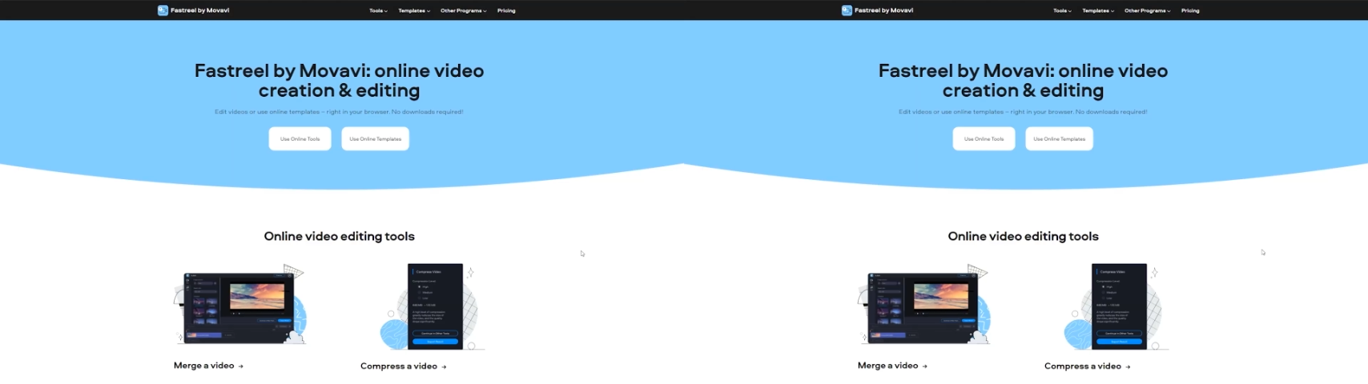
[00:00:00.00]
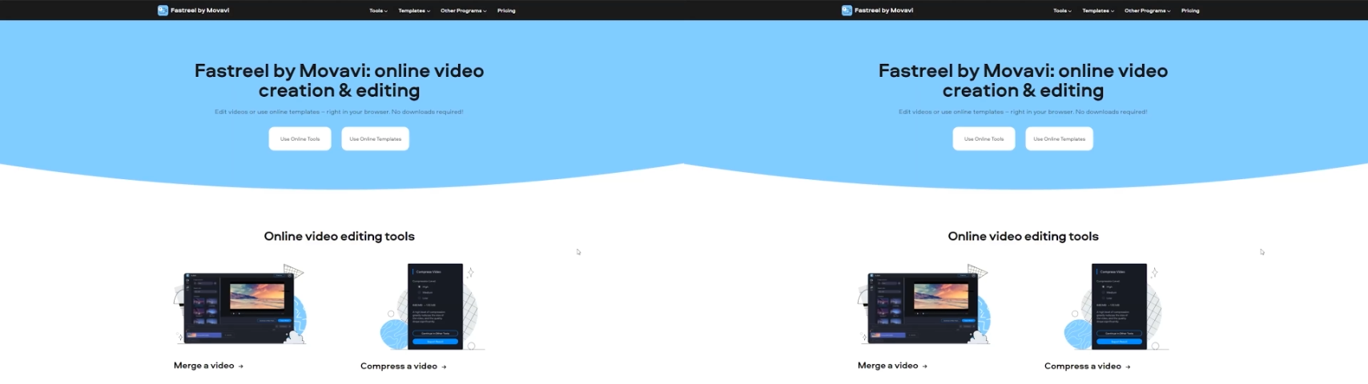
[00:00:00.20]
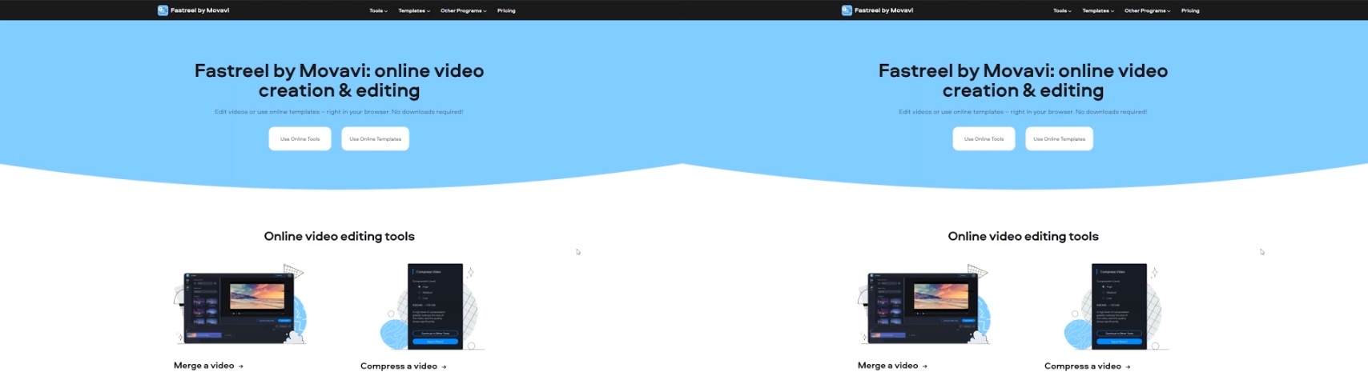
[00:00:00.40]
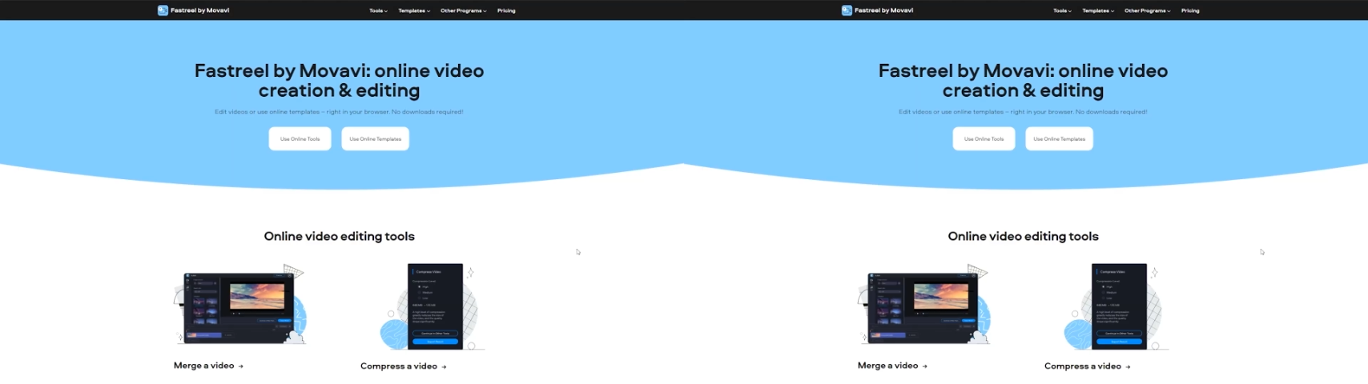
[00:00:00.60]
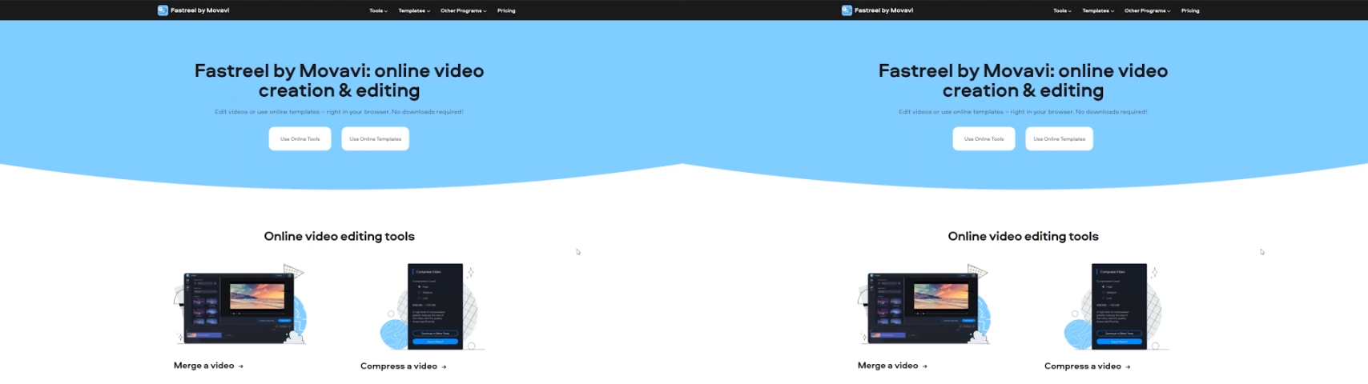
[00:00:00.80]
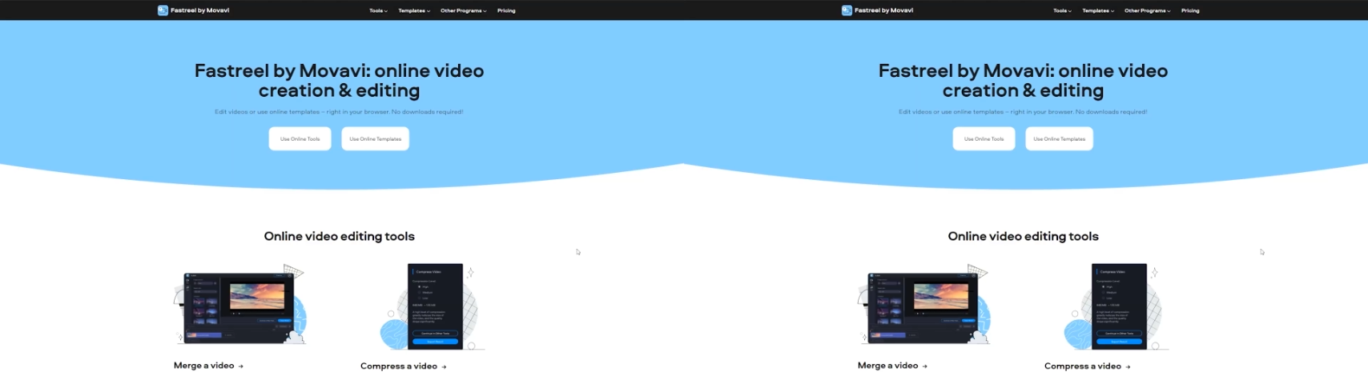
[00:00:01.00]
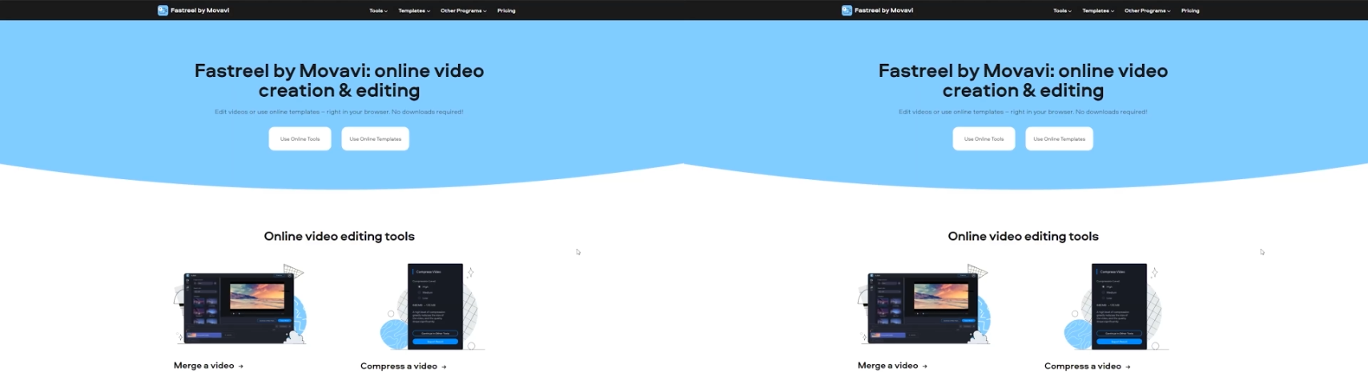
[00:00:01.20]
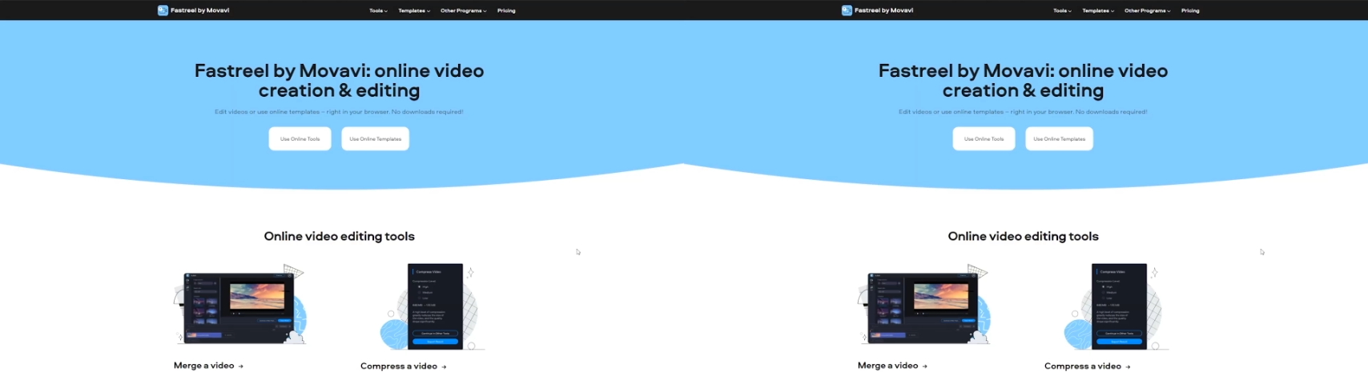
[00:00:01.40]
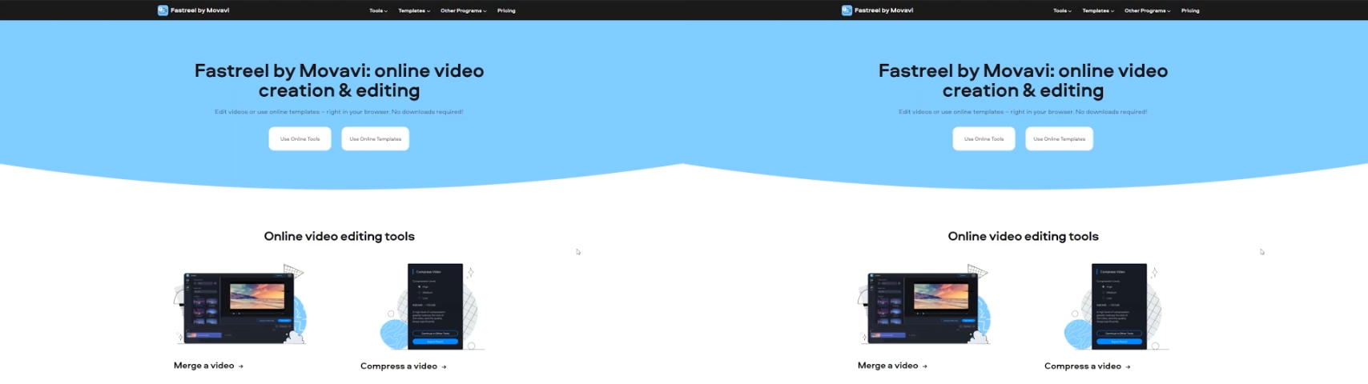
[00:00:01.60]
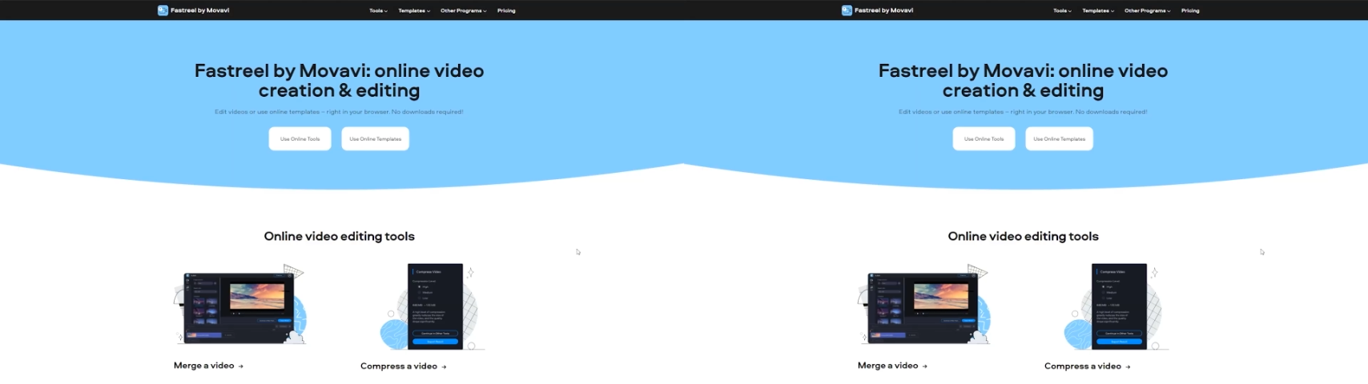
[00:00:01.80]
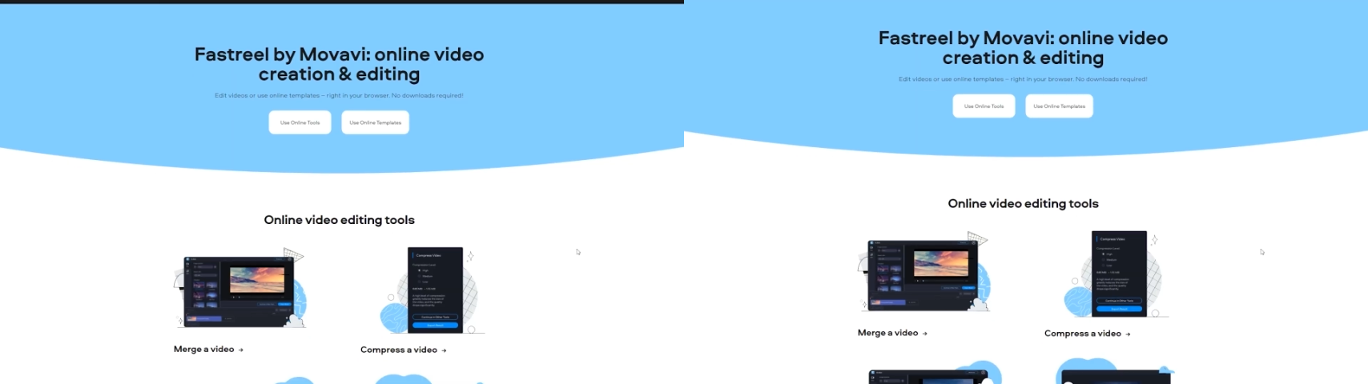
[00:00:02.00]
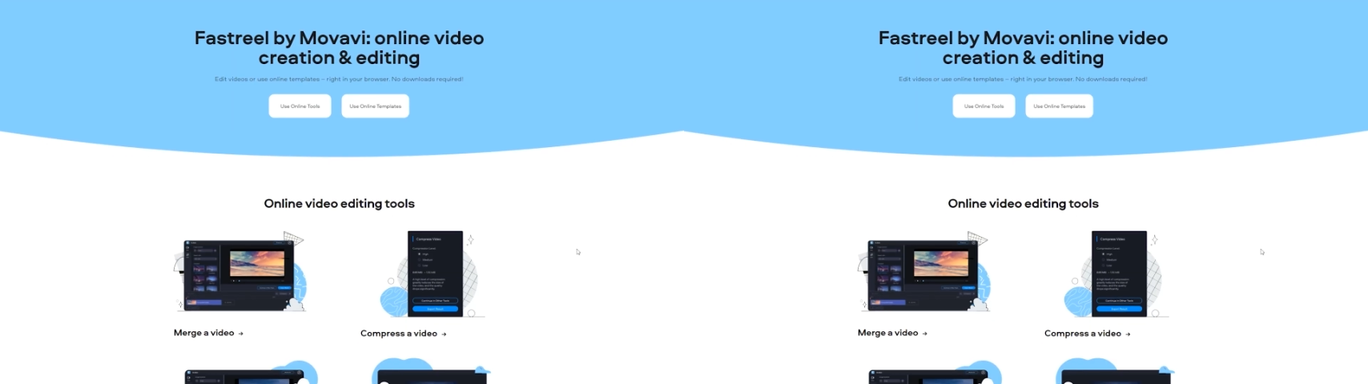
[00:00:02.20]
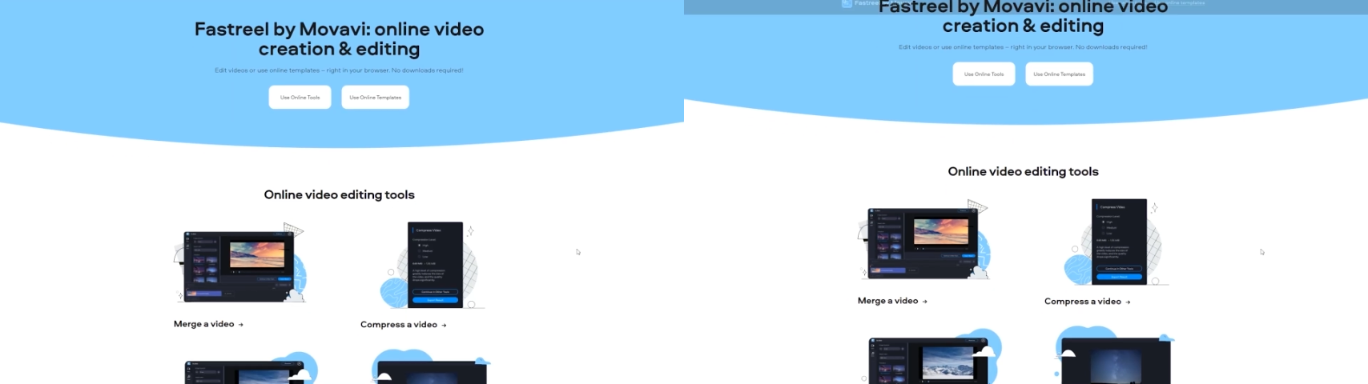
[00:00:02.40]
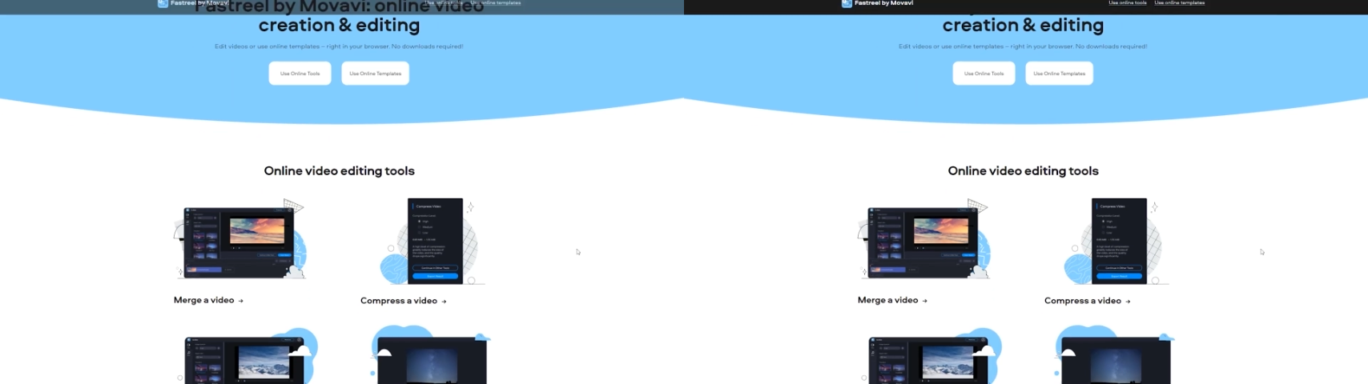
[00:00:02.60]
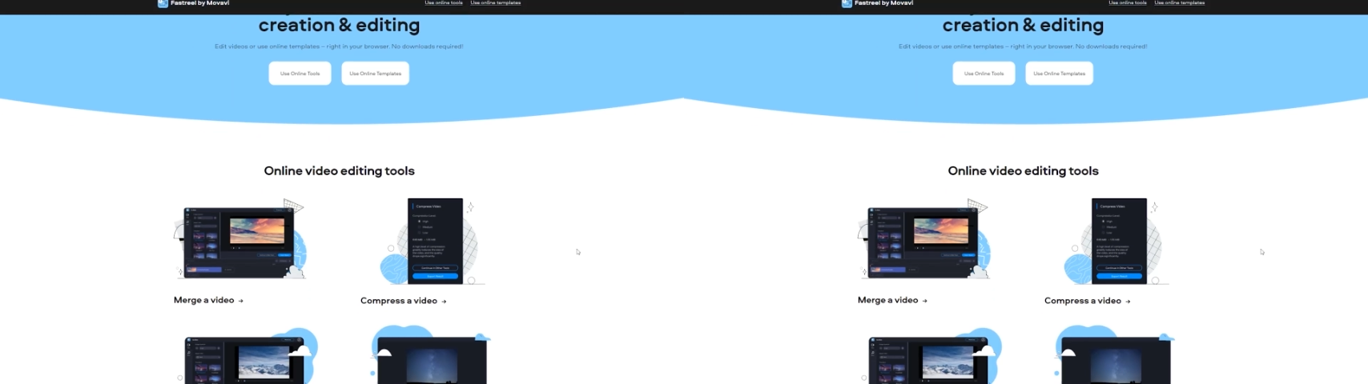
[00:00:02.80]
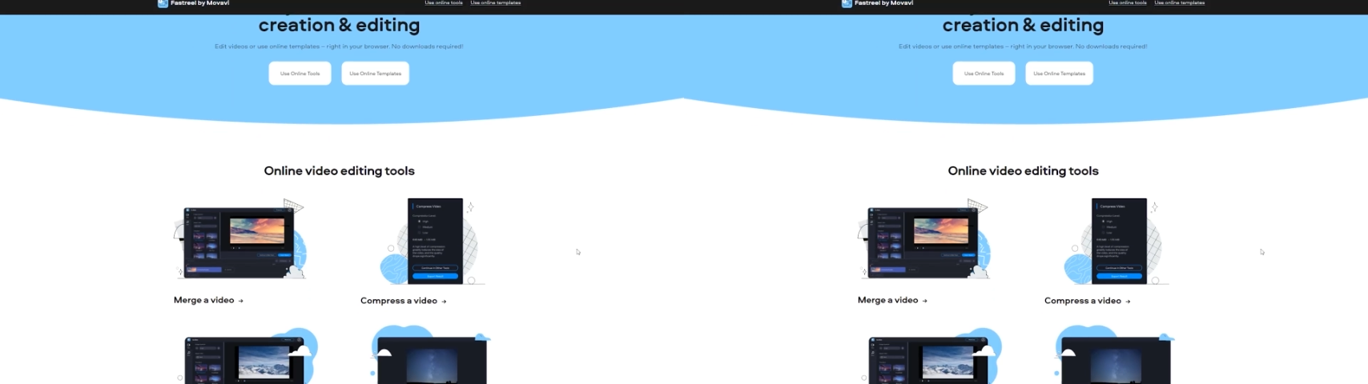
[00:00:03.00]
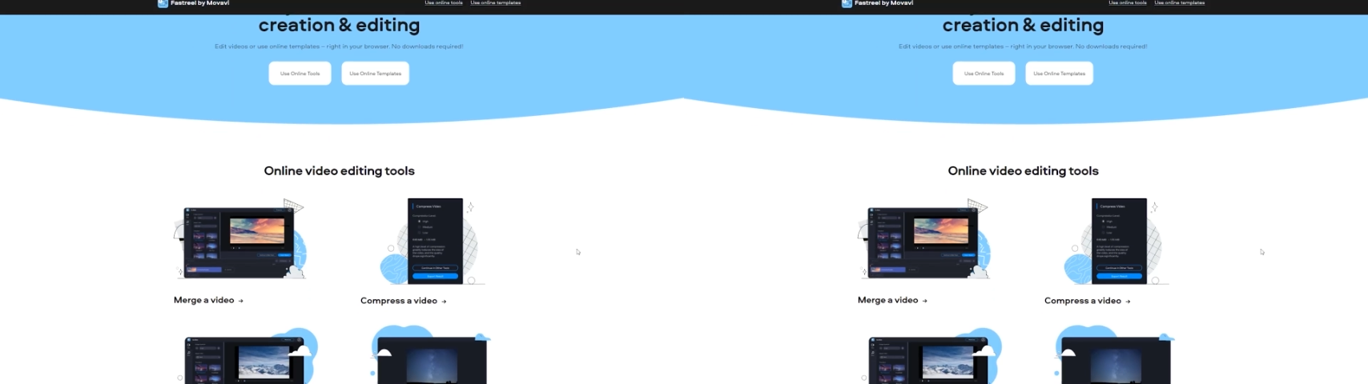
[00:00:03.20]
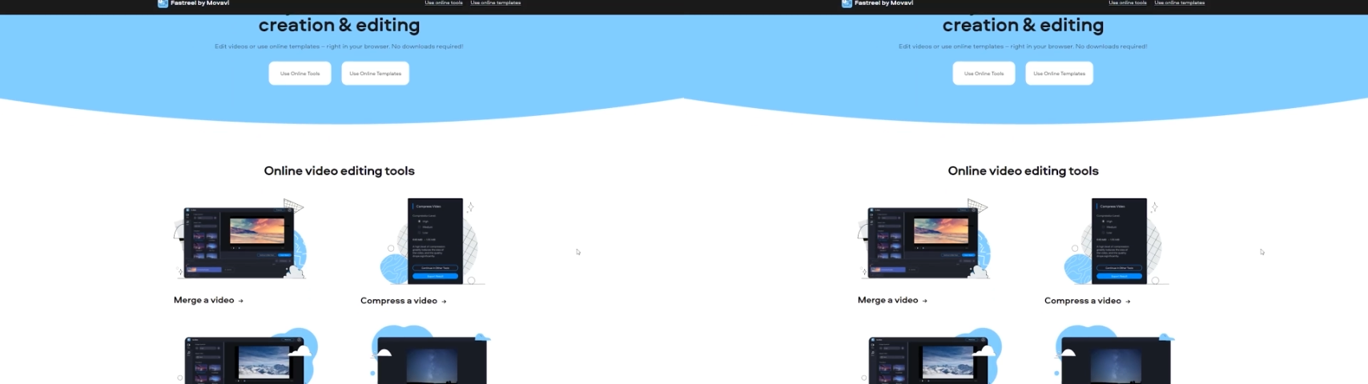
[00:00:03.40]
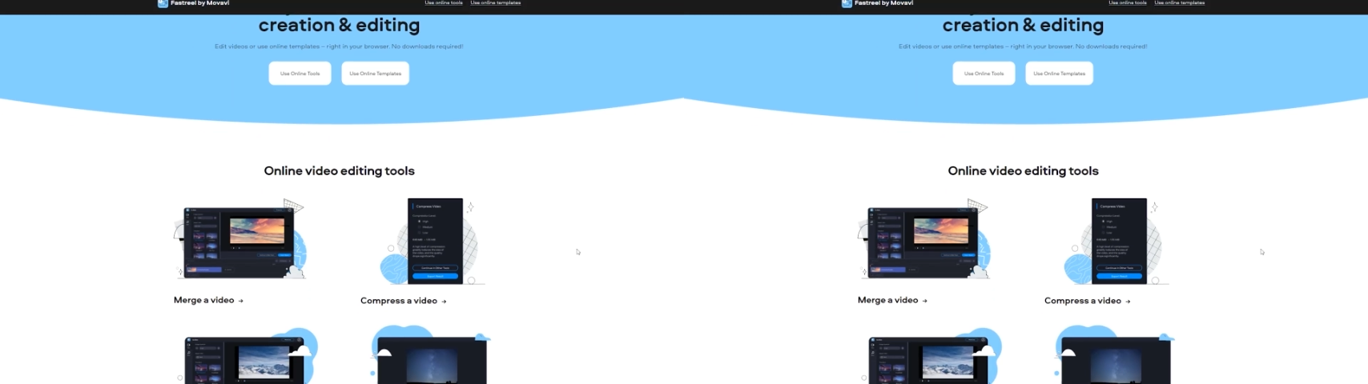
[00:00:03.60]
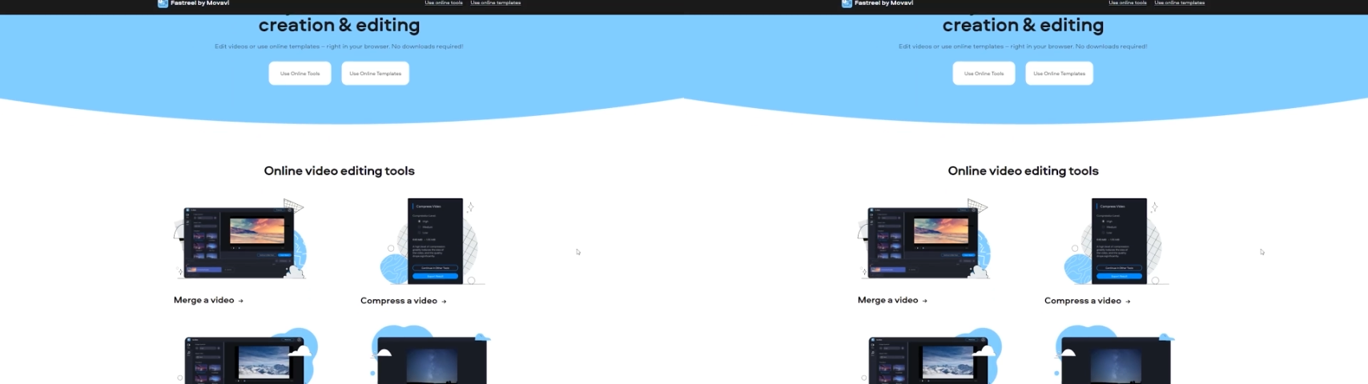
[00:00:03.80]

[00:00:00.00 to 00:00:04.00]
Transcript: (no speaker visible)